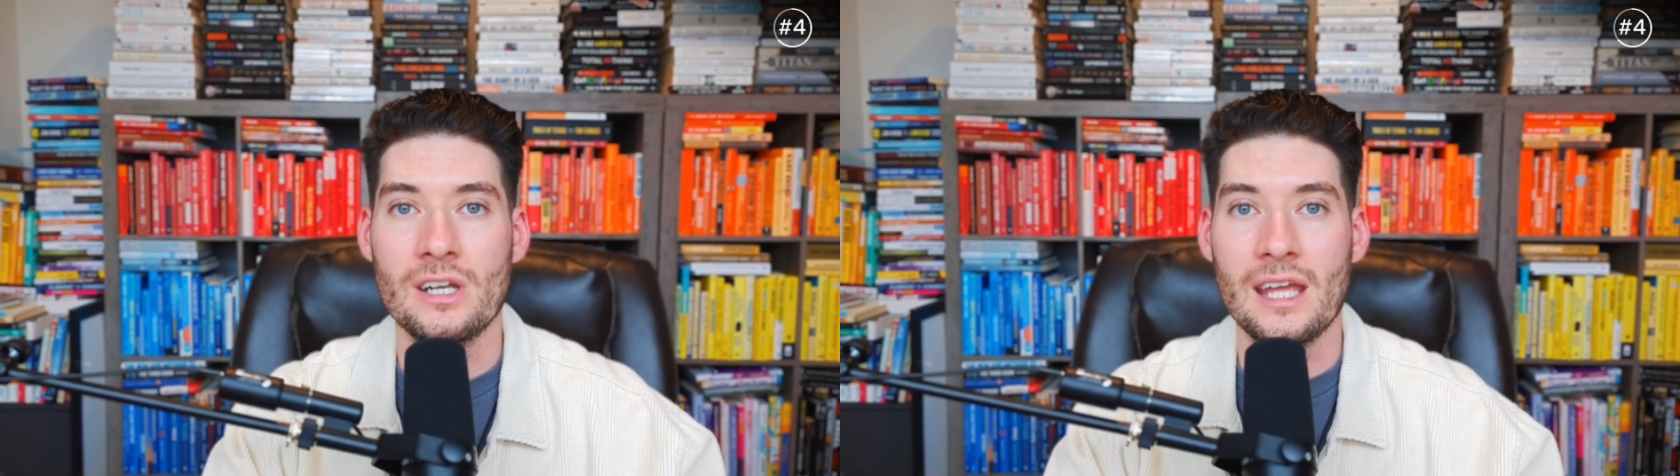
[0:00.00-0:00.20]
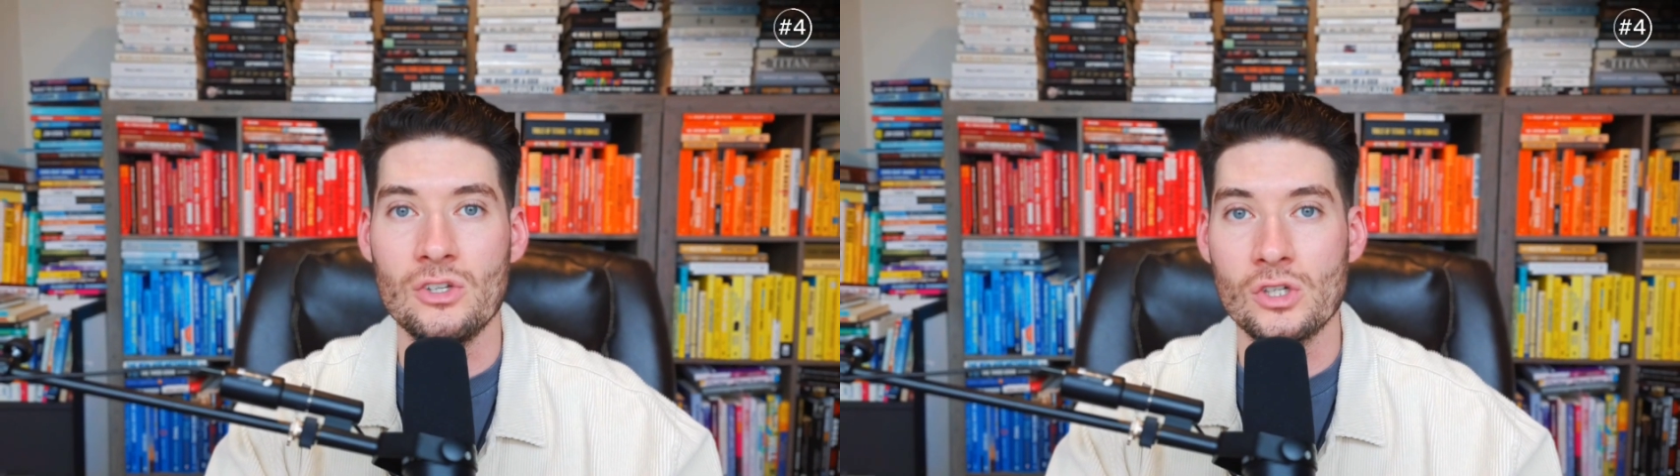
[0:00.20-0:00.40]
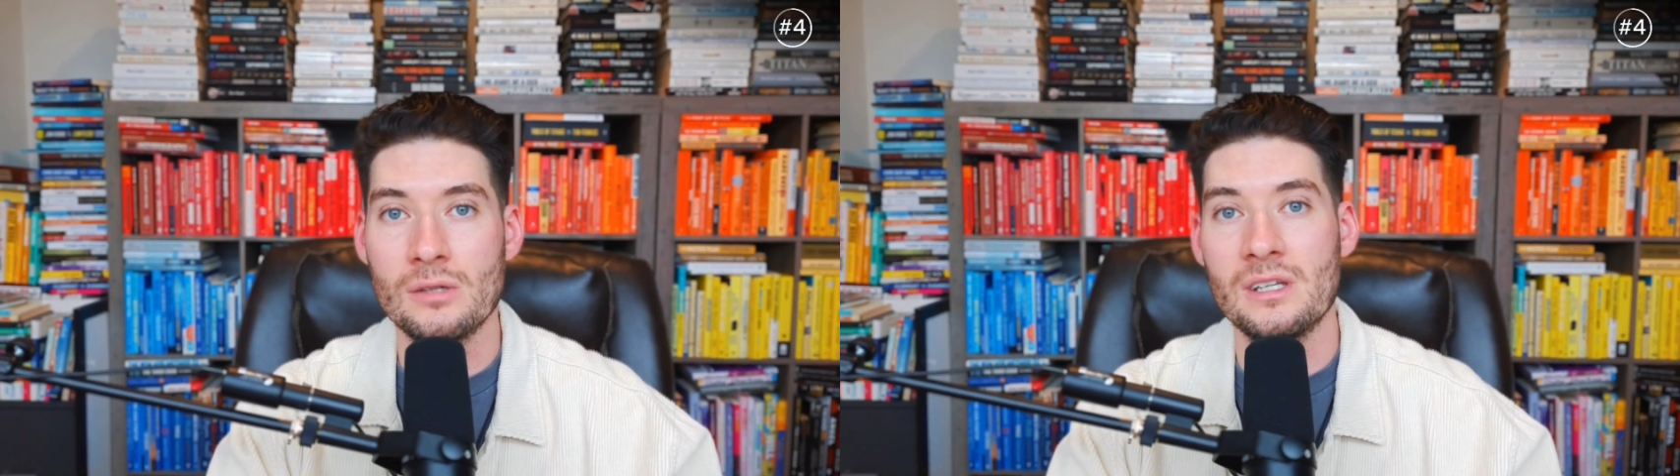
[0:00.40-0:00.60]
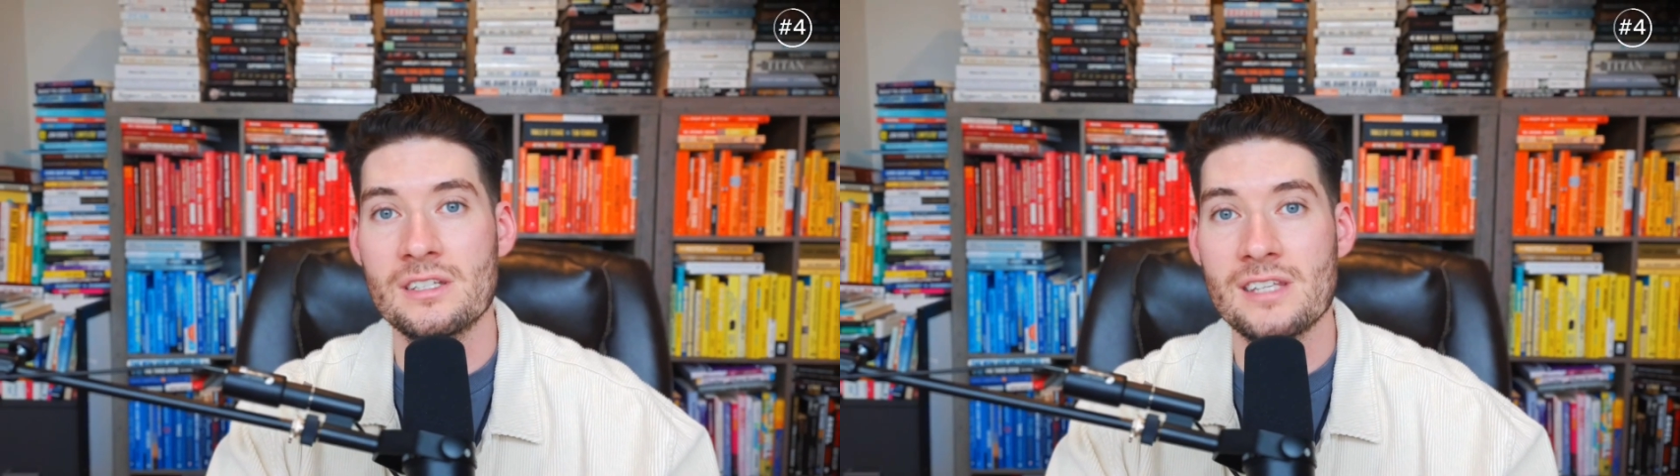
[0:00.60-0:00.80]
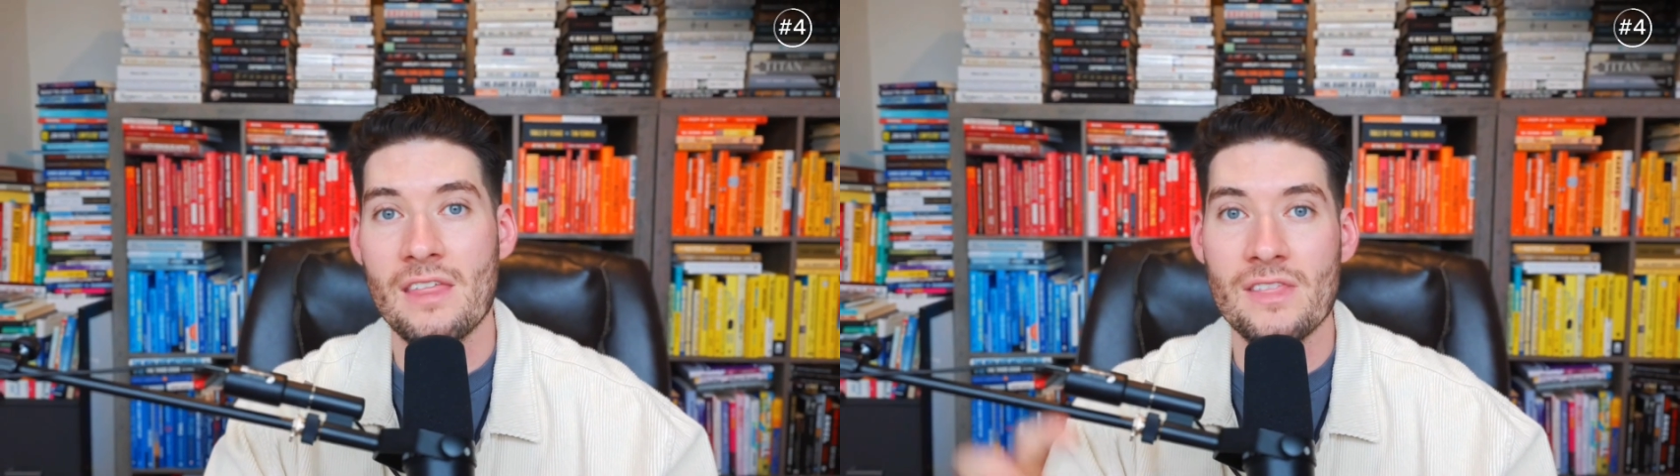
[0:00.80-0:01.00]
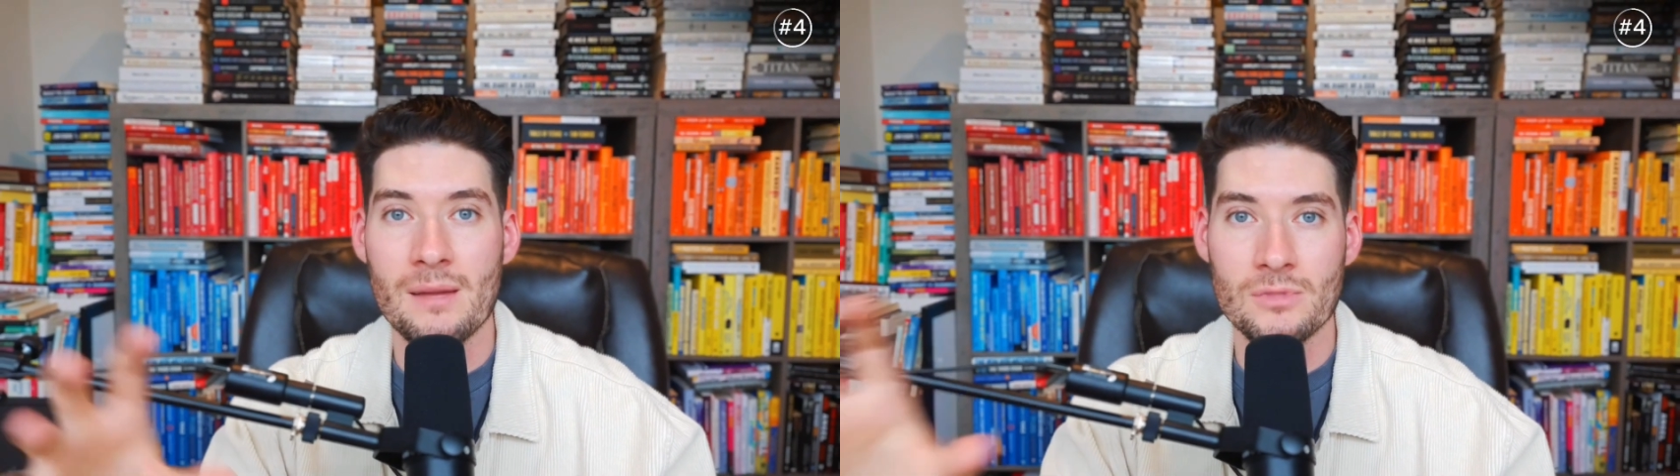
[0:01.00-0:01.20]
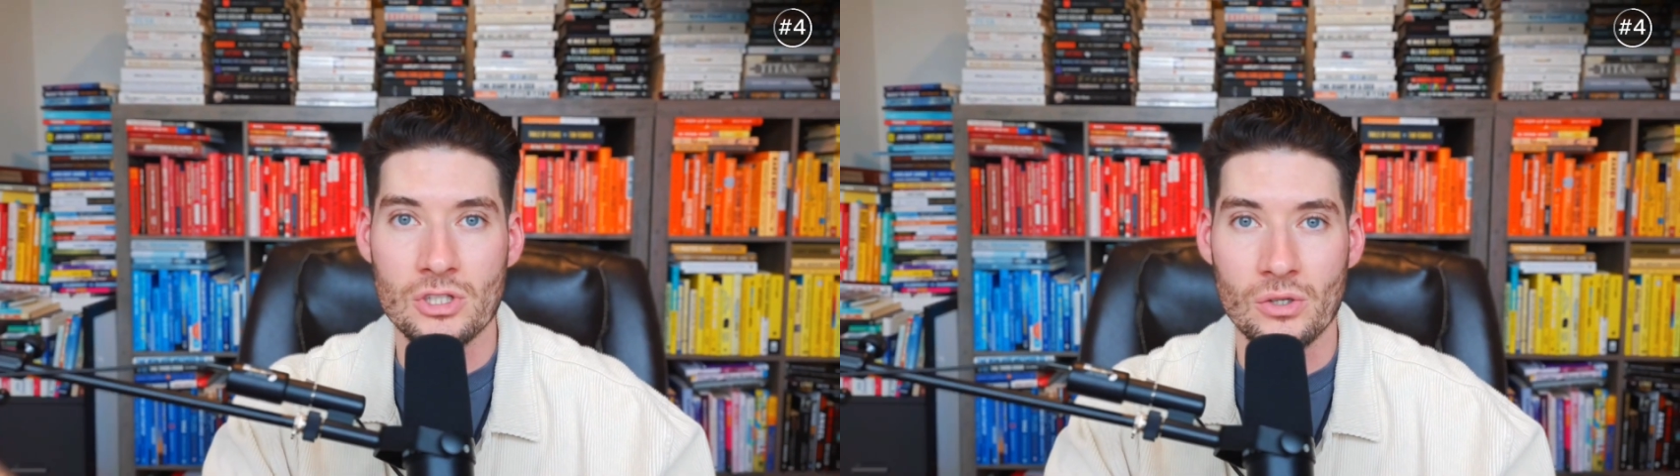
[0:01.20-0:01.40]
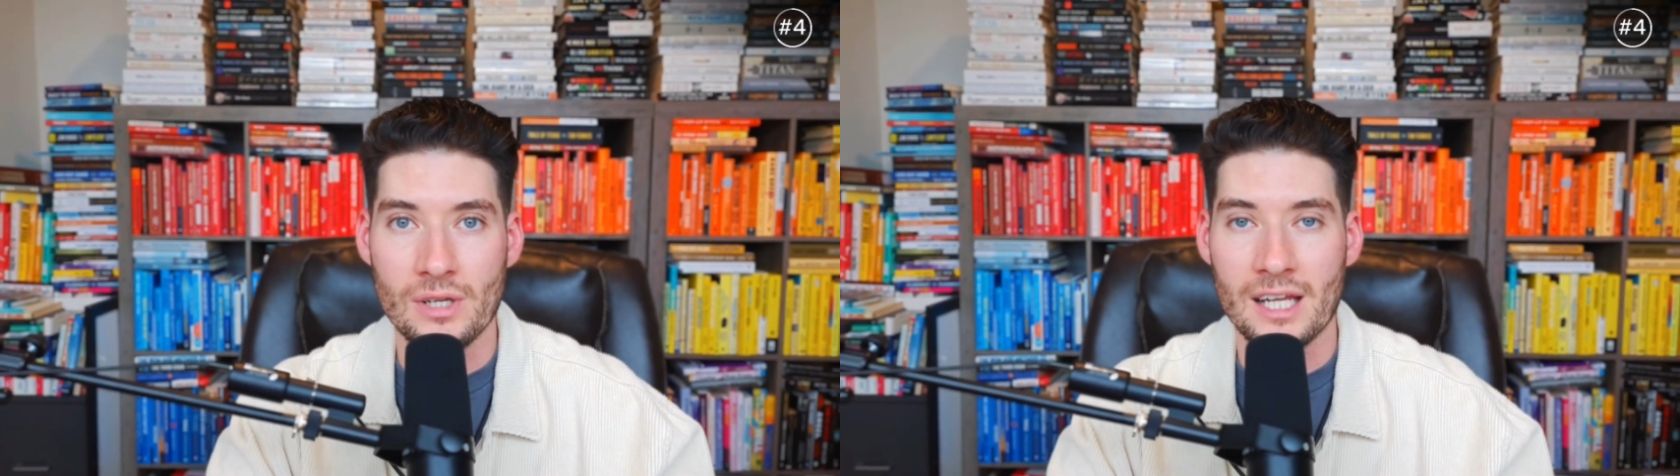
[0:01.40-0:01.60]
and you're going to send them
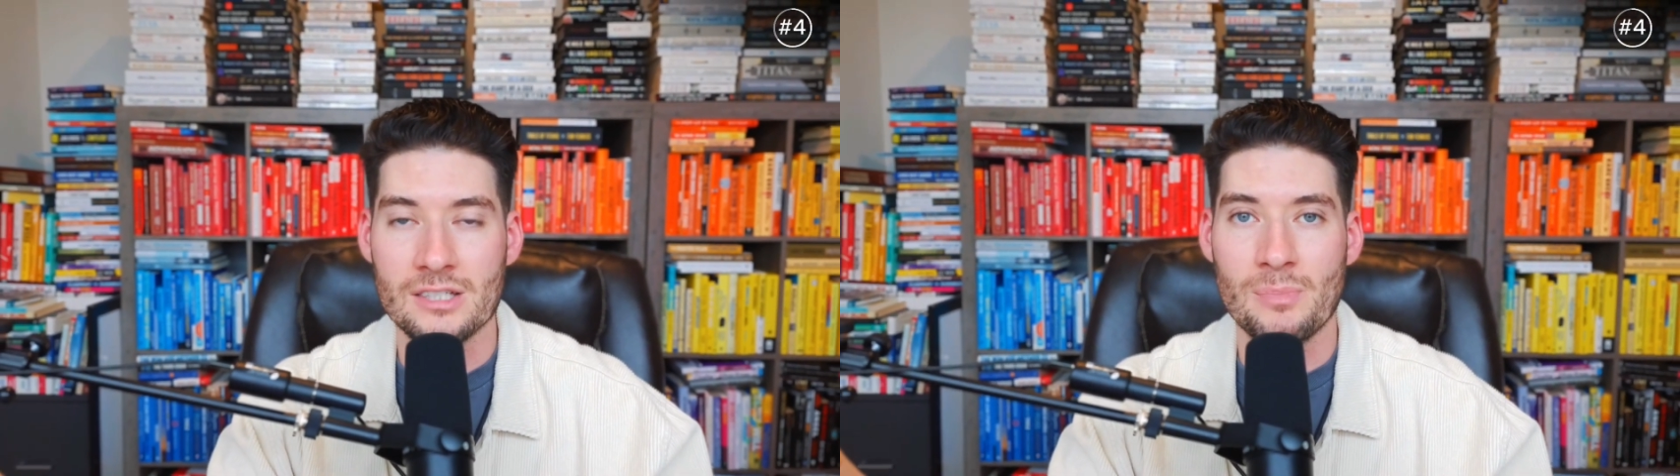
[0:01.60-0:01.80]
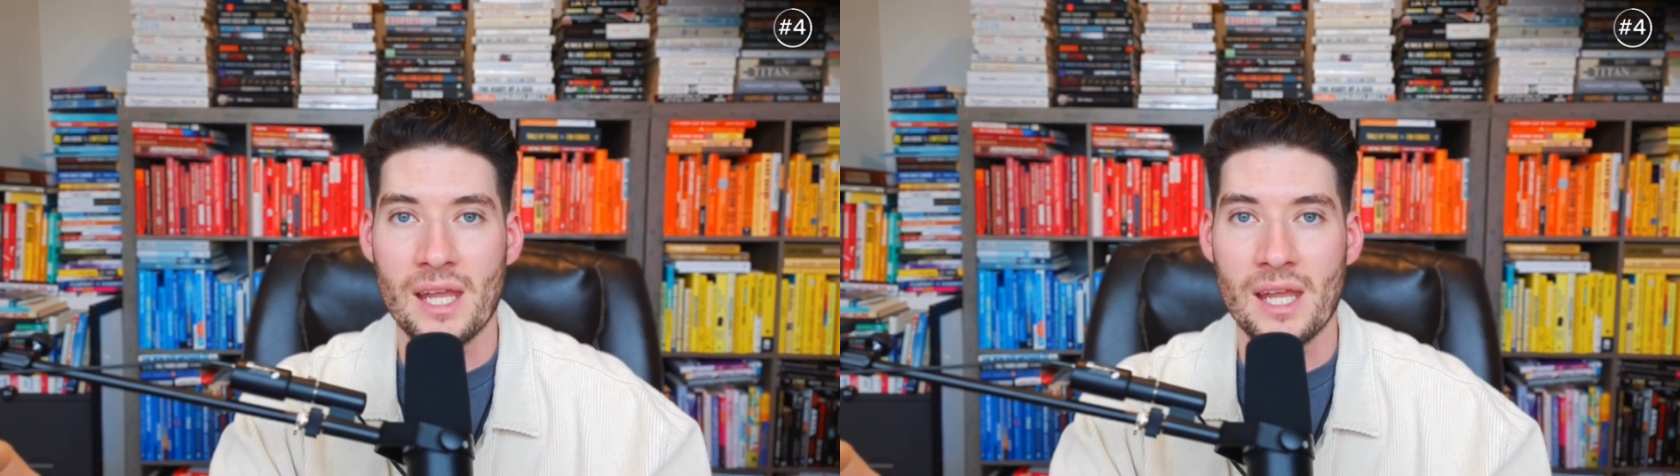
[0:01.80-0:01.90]
to your next